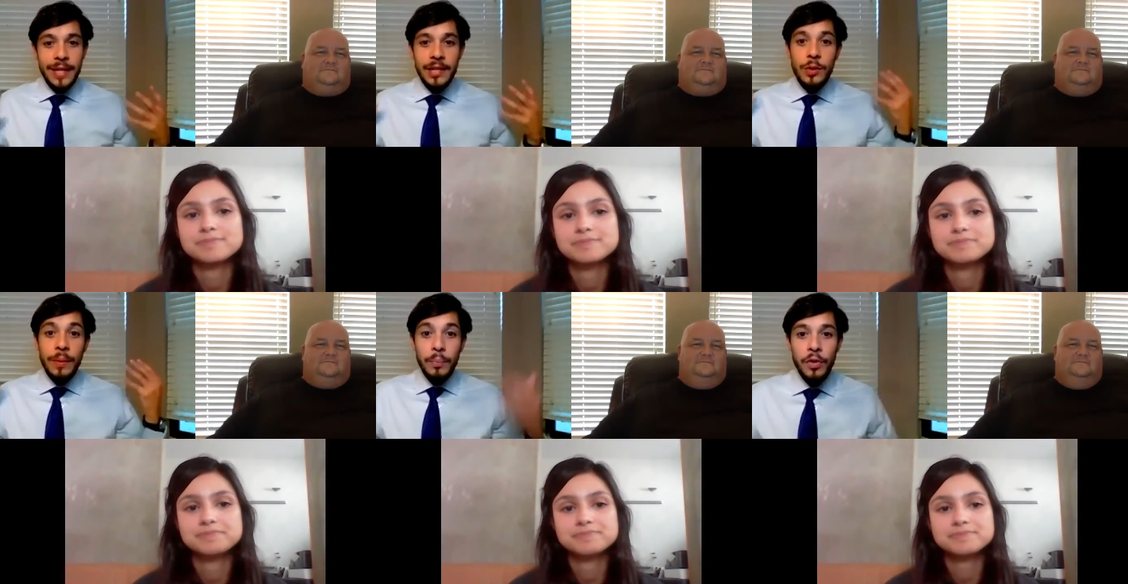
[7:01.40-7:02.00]

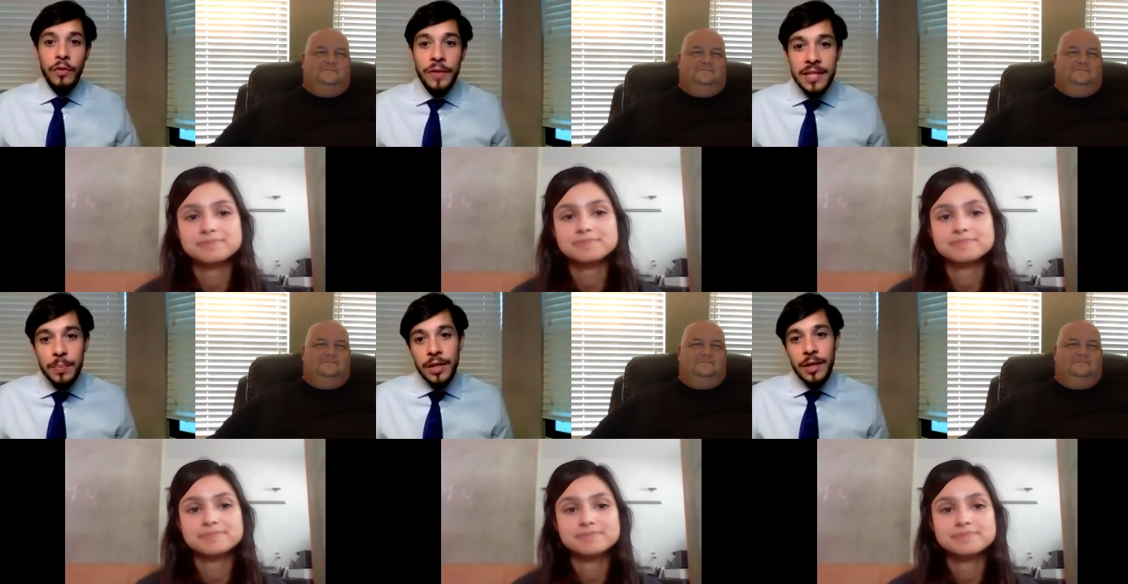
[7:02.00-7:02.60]
Speaker 1: improve in this
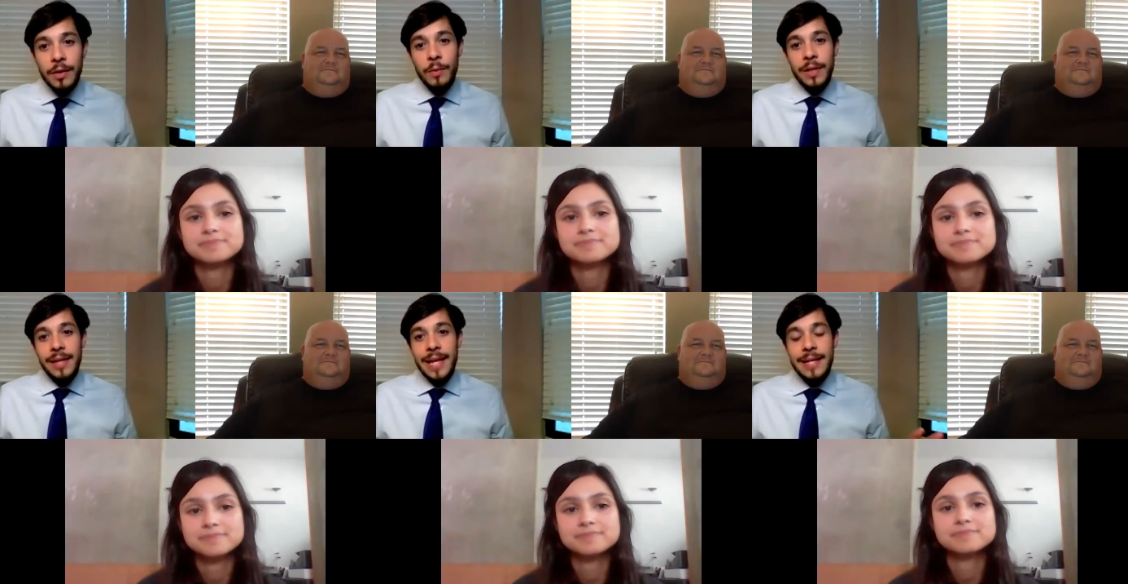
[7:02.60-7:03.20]
book or one thing that I
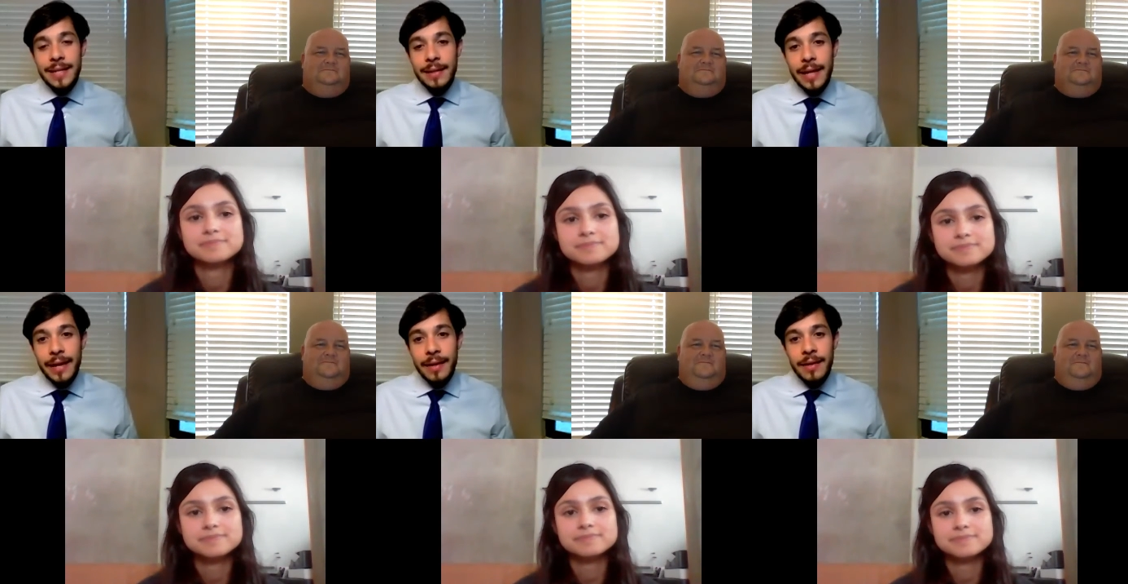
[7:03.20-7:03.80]
didn't like
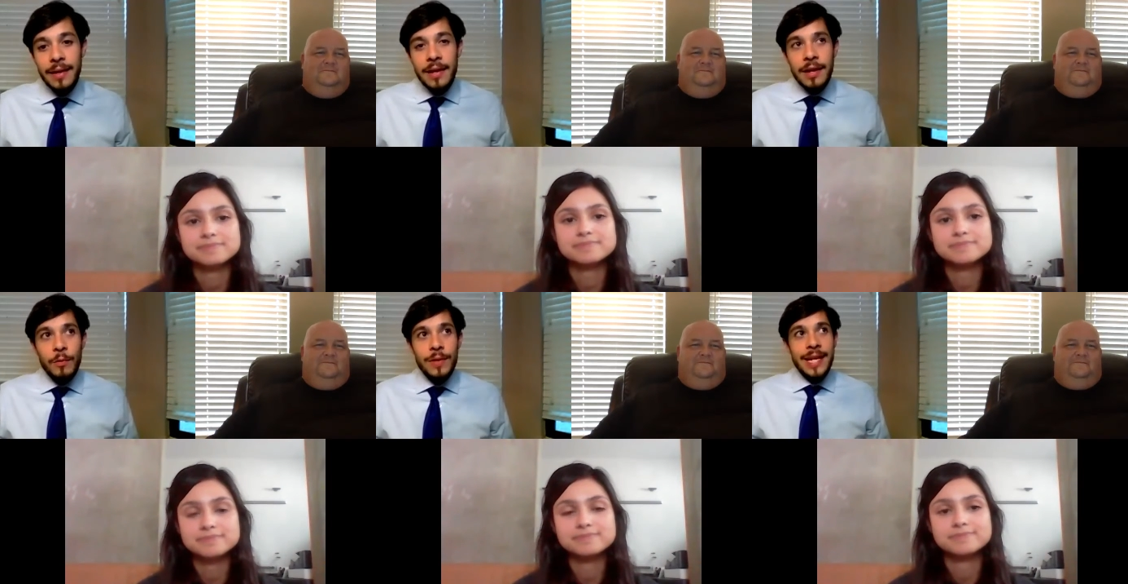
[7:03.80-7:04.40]
was
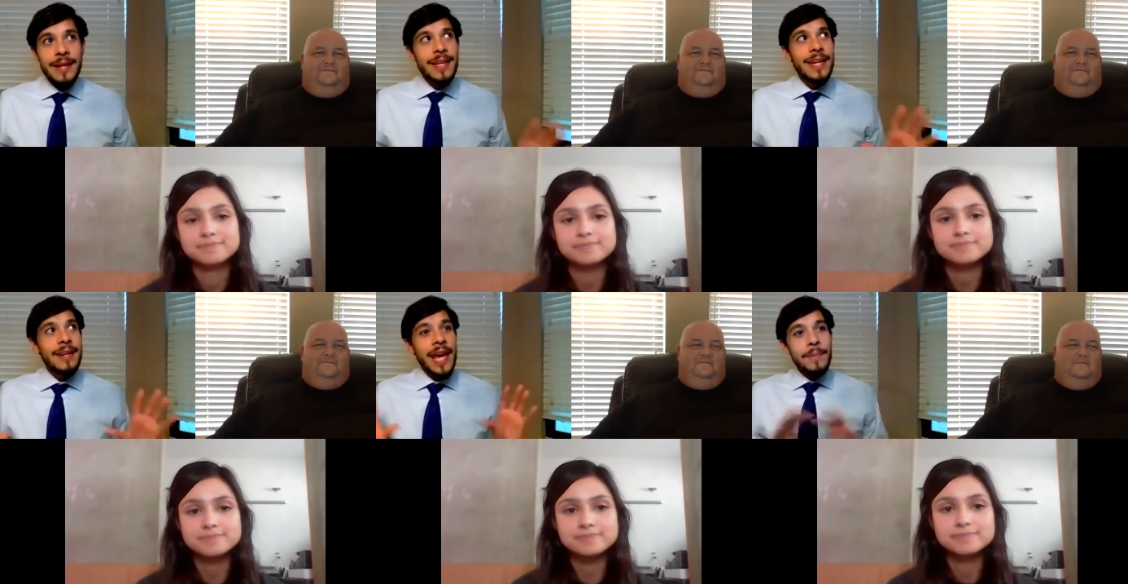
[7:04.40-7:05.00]
that he named
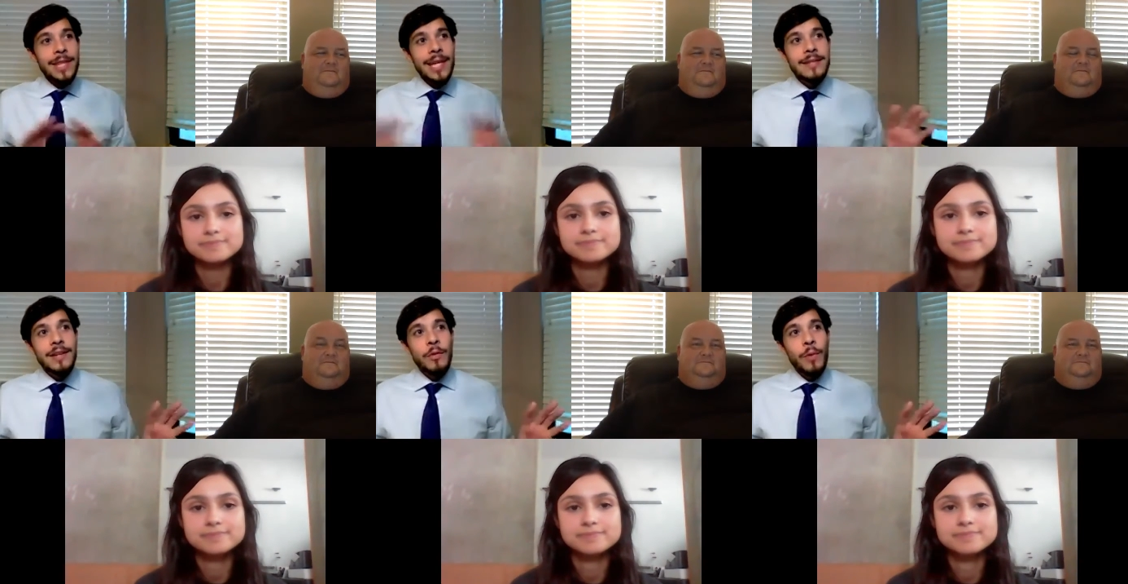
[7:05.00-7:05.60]
things in a
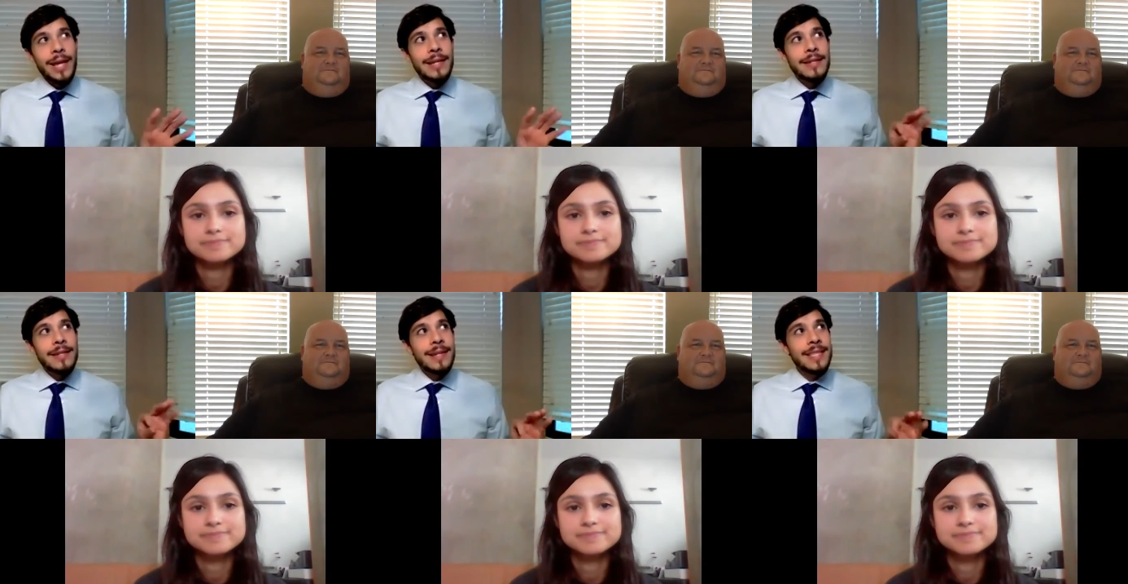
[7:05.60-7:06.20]
way that
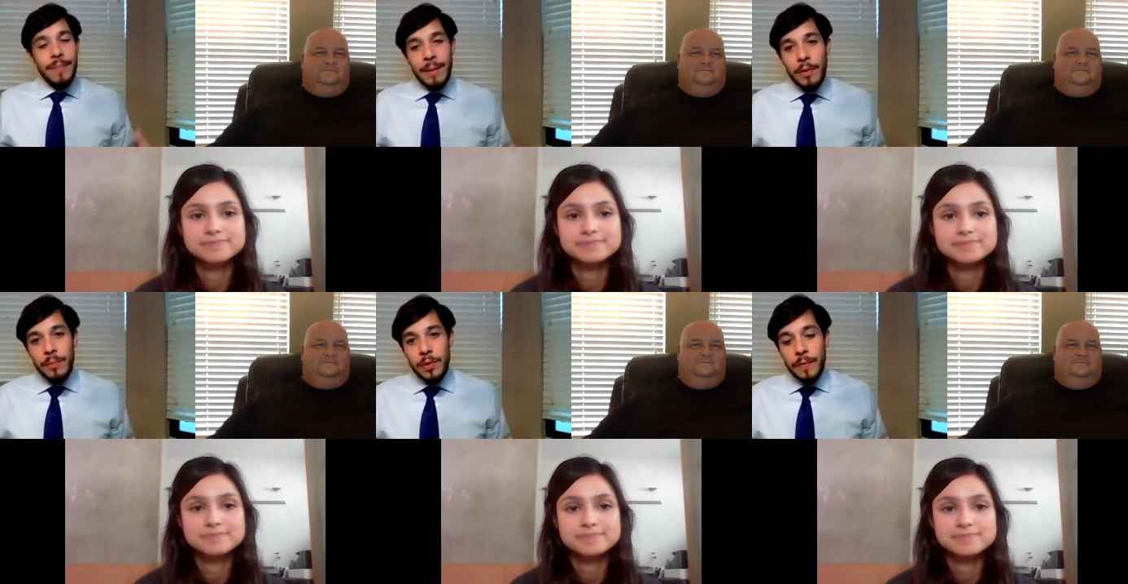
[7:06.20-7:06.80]
isn't memorable.
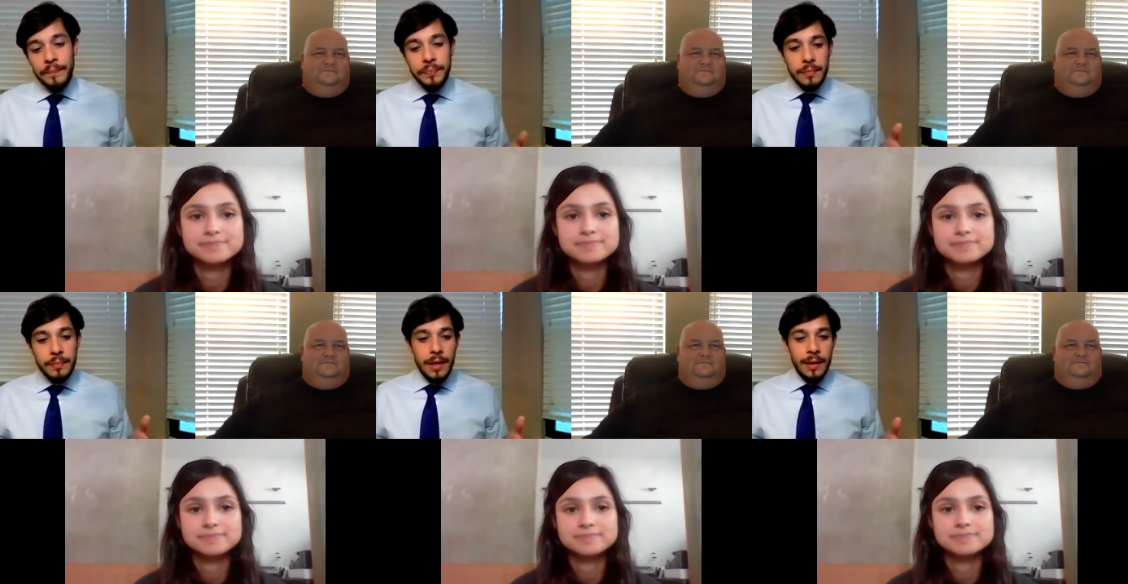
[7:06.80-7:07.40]

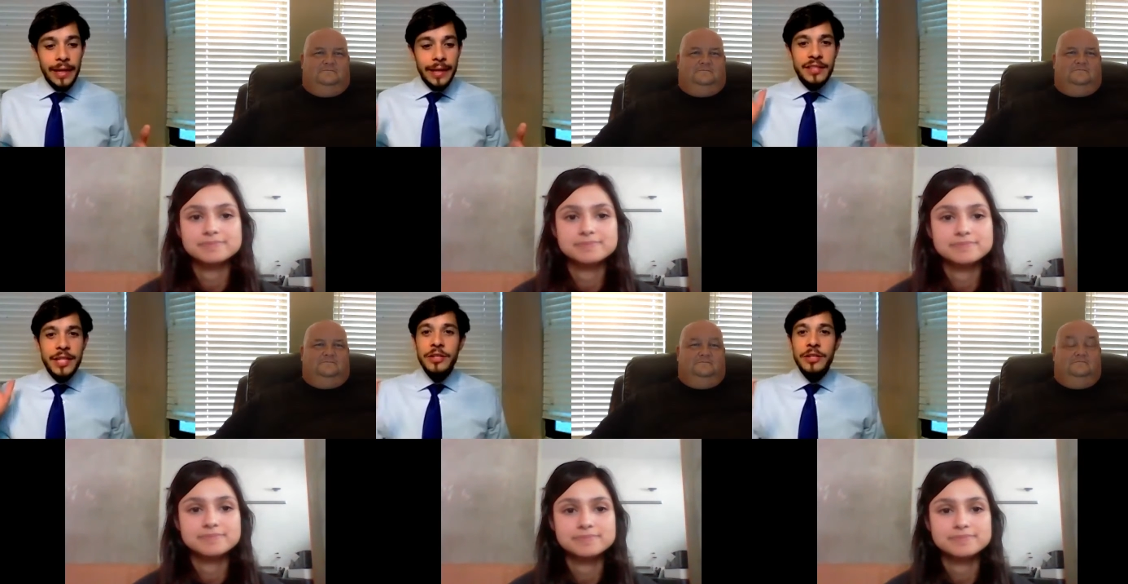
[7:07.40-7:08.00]
Like the
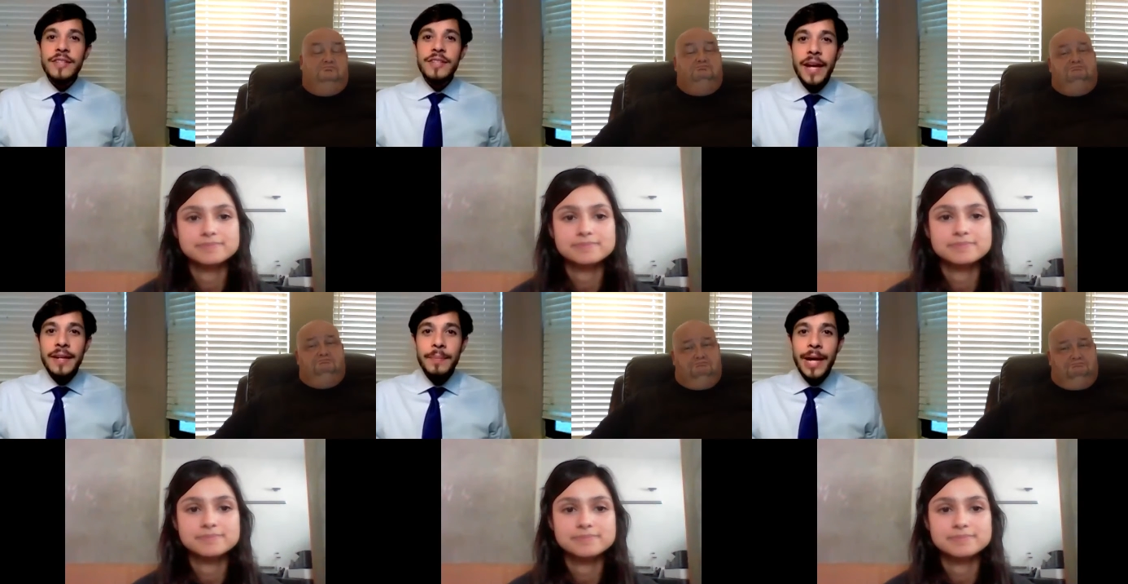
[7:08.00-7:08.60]
Tetris effect, in my
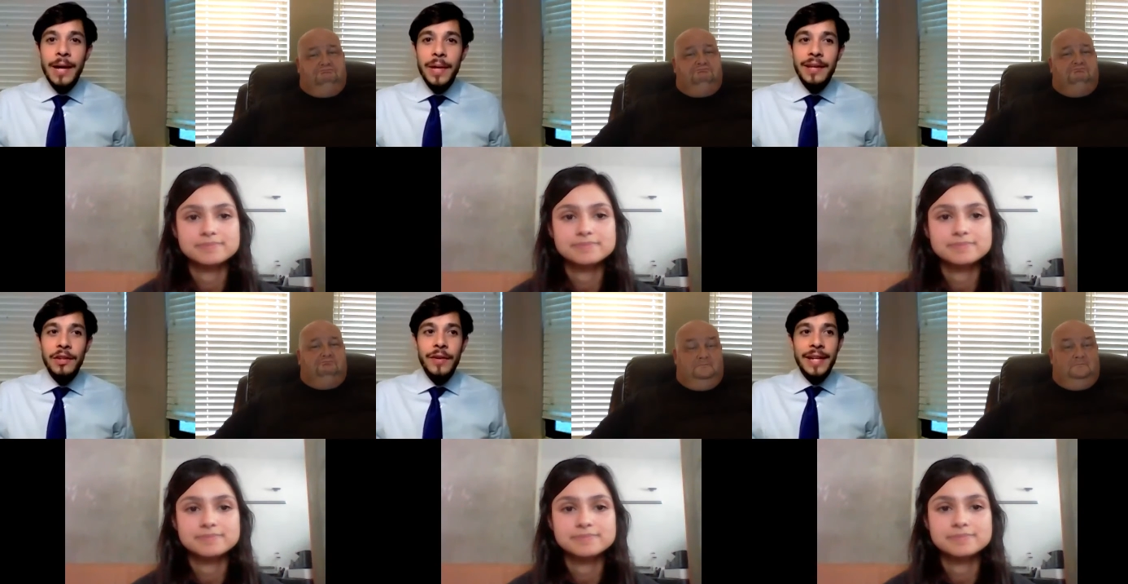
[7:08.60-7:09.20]
opinion, you can't
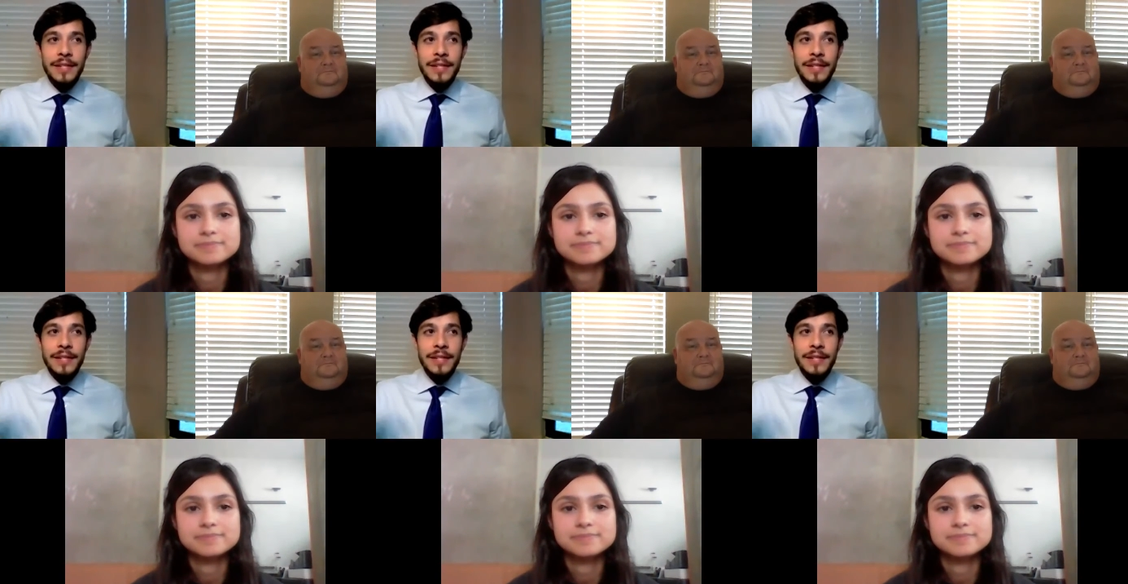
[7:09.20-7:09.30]
just